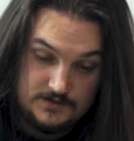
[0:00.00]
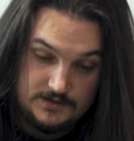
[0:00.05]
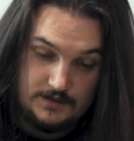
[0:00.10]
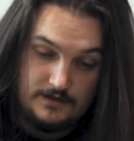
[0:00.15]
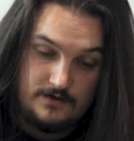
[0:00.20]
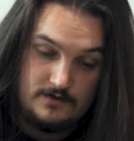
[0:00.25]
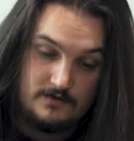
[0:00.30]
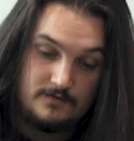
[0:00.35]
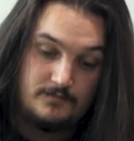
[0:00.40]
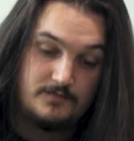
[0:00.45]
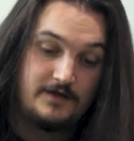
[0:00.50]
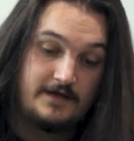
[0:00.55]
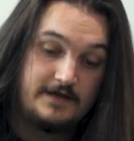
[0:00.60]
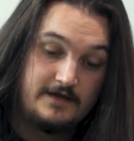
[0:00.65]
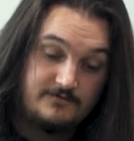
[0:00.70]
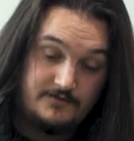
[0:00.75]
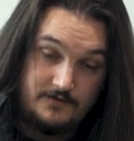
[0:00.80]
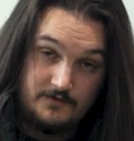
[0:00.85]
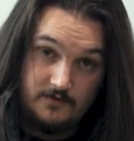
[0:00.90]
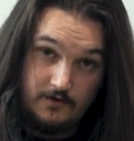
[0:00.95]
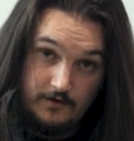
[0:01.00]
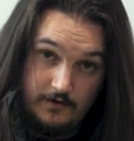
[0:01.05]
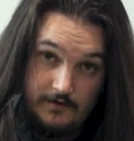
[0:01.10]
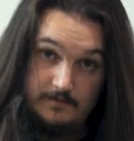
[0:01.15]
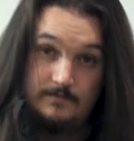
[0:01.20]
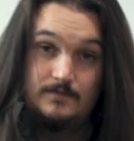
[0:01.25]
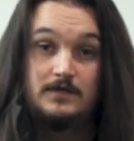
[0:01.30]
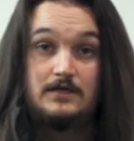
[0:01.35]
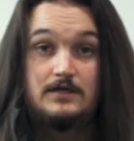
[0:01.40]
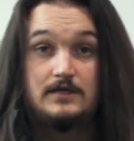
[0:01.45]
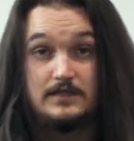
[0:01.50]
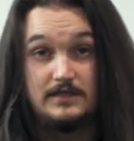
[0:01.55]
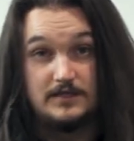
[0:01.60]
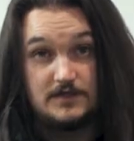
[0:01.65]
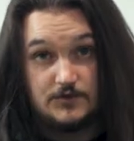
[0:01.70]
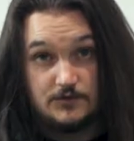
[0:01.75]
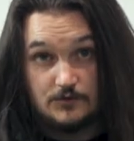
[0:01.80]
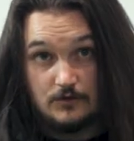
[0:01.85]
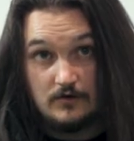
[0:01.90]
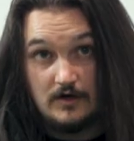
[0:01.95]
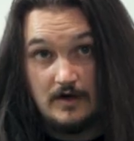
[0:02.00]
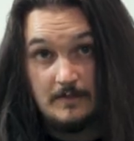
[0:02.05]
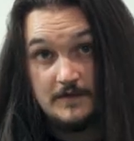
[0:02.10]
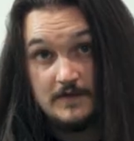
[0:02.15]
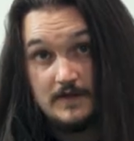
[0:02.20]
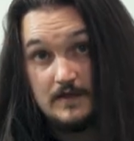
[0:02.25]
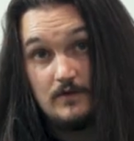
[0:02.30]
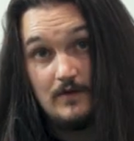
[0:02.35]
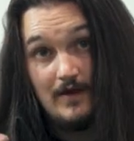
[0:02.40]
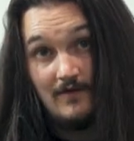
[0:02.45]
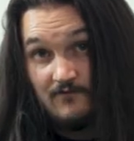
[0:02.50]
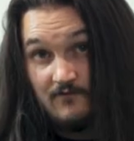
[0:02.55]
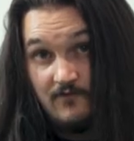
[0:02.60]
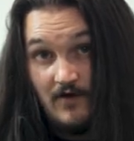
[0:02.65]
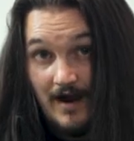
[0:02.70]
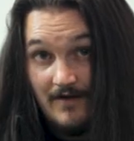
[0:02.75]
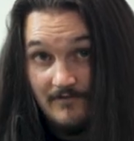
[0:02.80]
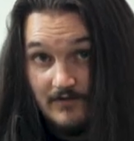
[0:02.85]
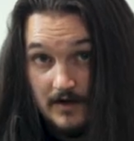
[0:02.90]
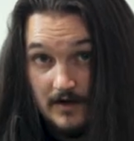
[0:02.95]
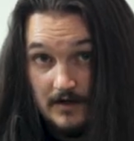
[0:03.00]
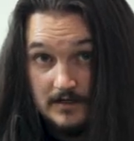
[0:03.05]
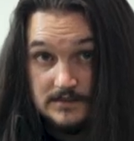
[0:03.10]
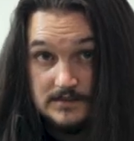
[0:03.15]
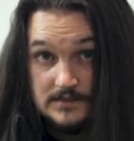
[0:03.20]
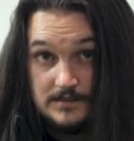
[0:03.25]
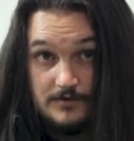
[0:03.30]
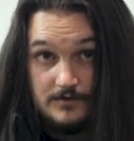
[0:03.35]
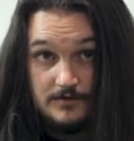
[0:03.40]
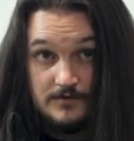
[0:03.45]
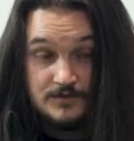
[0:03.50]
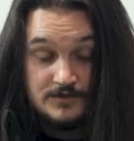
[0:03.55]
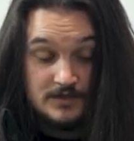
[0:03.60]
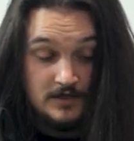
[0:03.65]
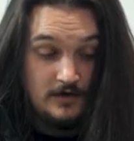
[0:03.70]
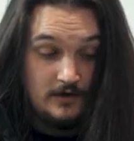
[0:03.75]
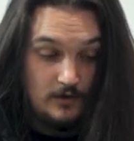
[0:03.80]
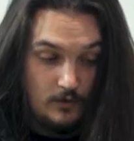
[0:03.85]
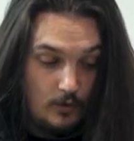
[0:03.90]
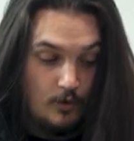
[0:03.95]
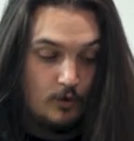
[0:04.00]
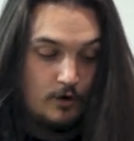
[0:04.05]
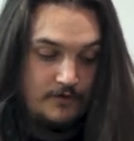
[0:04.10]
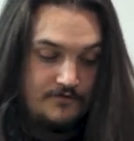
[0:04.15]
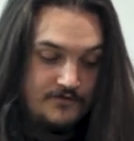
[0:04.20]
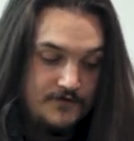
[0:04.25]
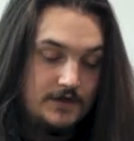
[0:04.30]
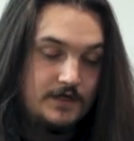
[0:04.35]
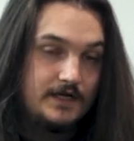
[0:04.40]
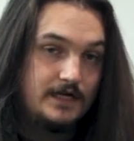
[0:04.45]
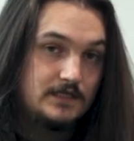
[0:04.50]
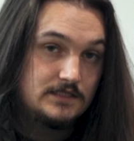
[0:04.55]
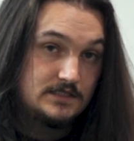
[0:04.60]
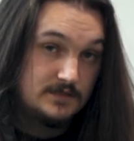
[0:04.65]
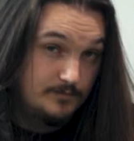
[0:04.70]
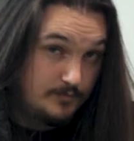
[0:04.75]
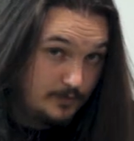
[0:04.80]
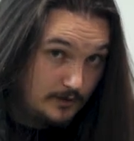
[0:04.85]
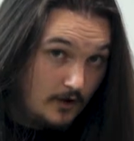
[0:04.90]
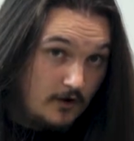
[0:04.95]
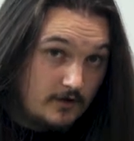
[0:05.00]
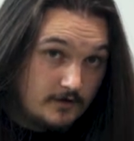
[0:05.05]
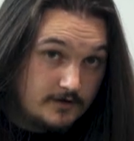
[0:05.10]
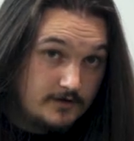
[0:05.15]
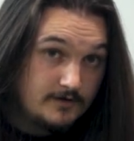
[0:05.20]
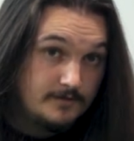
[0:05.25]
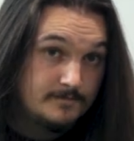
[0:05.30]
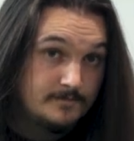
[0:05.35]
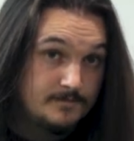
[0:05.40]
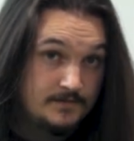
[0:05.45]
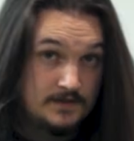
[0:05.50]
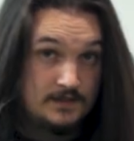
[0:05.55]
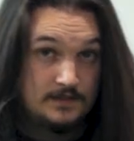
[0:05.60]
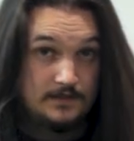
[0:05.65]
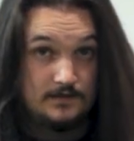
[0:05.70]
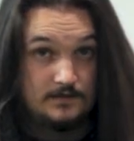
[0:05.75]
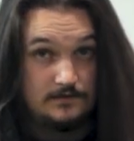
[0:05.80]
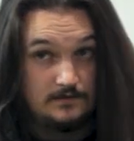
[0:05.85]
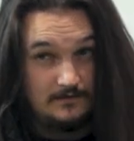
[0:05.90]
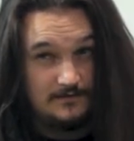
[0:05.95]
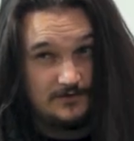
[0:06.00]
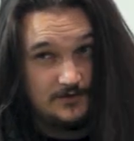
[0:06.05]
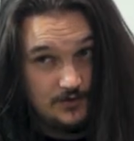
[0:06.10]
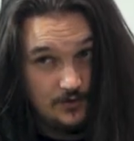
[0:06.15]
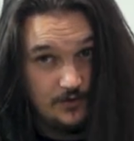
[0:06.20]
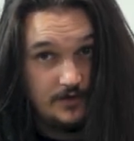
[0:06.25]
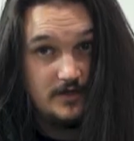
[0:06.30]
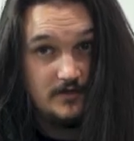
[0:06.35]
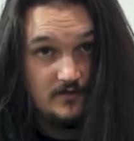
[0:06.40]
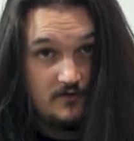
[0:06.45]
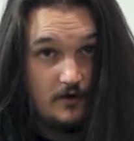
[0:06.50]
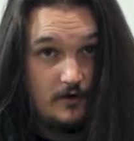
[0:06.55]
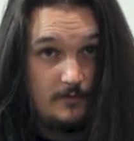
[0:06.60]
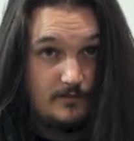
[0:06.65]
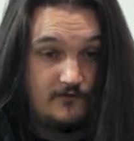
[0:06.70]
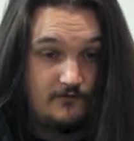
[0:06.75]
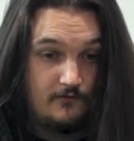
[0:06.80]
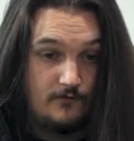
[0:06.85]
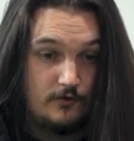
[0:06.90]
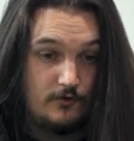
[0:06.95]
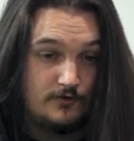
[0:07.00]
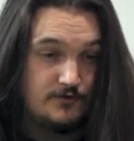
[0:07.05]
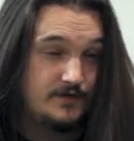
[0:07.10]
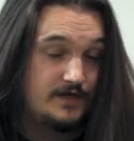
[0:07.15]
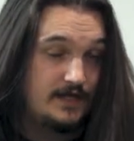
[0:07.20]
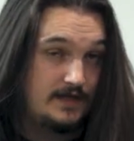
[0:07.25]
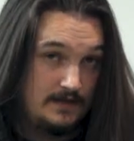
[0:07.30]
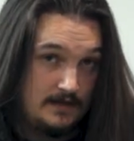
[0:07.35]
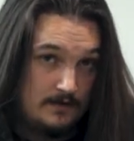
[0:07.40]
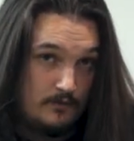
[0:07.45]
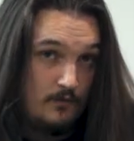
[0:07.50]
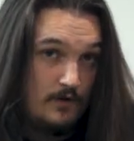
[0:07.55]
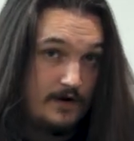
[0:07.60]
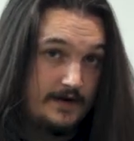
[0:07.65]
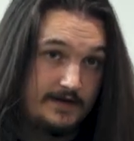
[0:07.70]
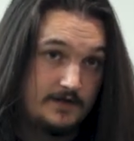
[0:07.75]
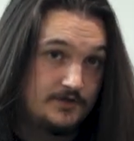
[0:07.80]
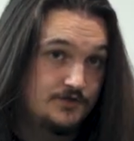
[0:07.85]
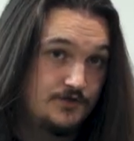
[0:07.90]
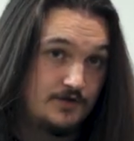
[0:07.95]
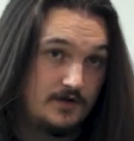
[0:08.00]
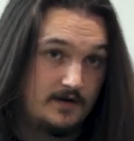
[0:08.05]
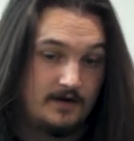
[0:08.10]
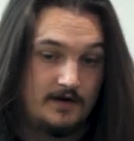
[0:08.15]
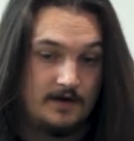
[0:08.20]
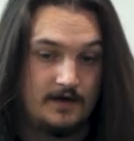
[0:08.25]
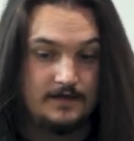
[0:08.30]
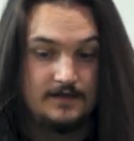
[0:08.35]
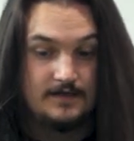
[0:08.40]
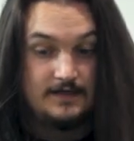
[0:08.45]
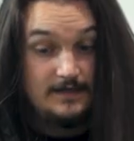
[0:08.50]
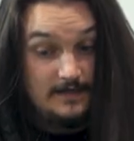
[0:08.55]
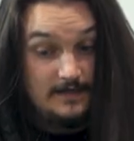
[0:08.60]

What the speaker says: so you can play it for turn and then draw up, and then you'll have five cards to use. Or if you needed to block during a turn before, you get that one extra card.